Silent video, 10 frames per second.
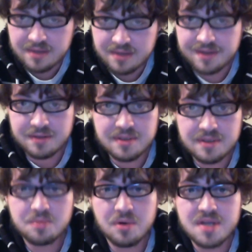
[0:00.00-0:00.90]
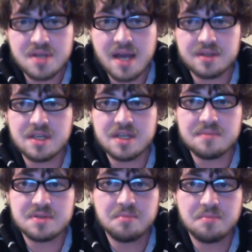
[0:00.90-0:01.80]
They do need more tag
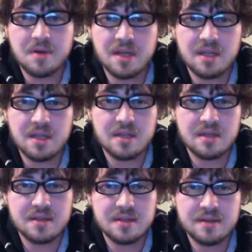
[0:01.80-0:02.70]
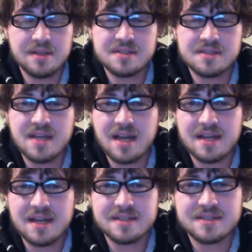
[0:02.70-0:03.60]
teams, but these
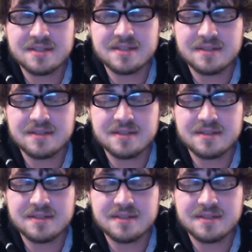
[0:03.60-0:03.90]
guys,